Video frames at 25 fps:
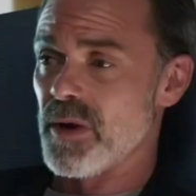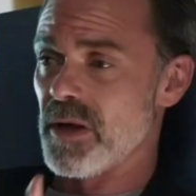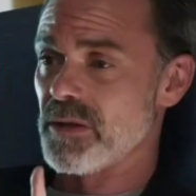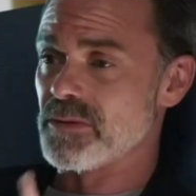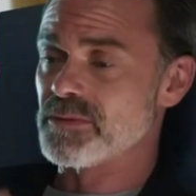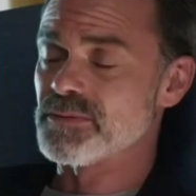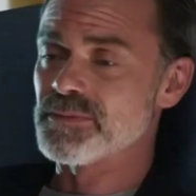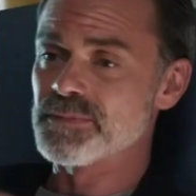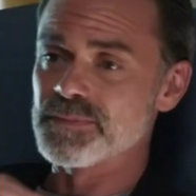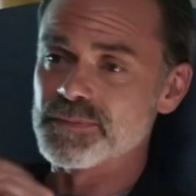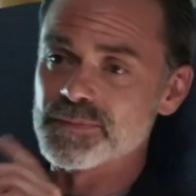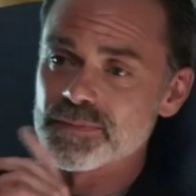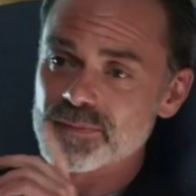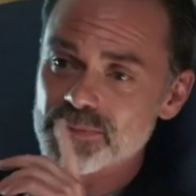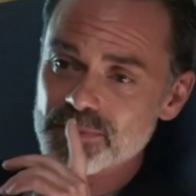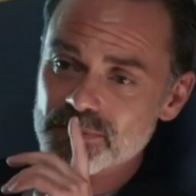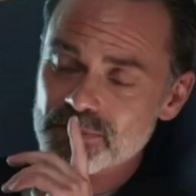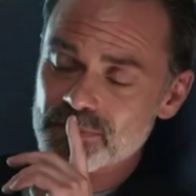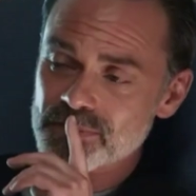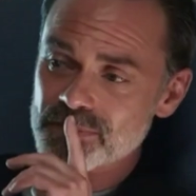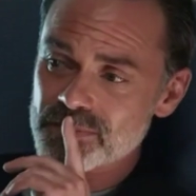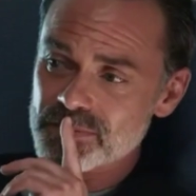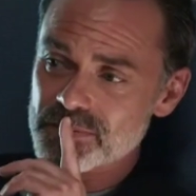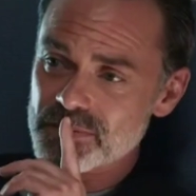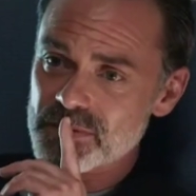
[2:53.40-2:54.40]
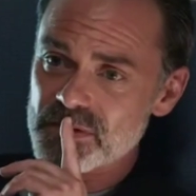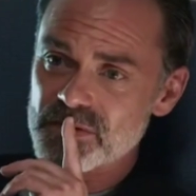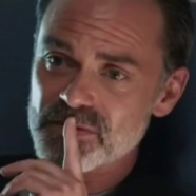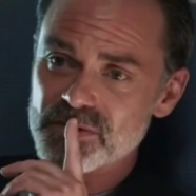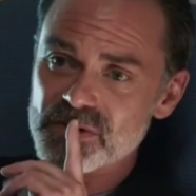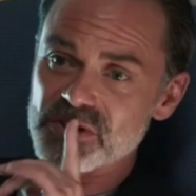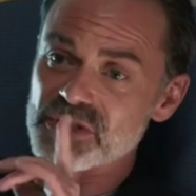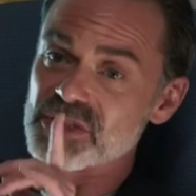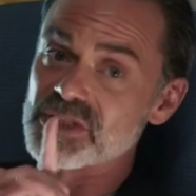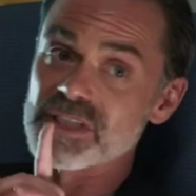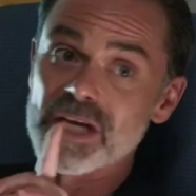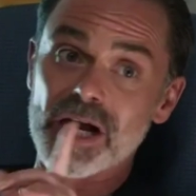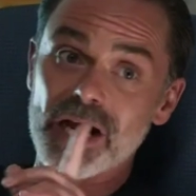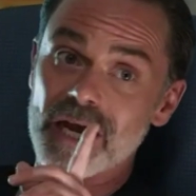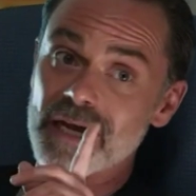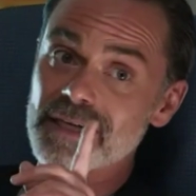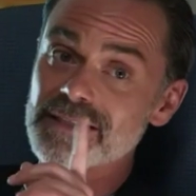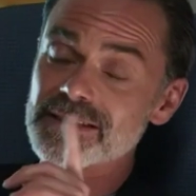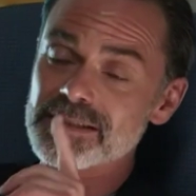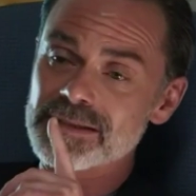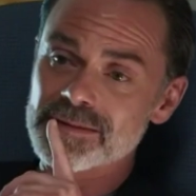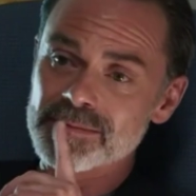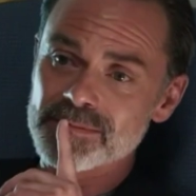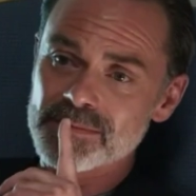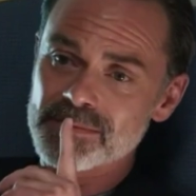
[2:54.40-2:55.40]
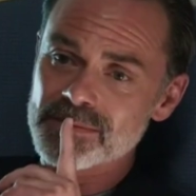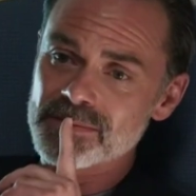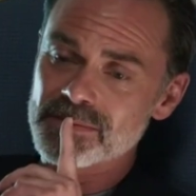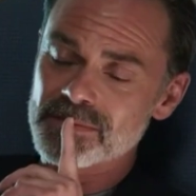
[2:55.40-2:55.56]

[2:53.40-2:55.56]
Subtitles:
Well, for a start,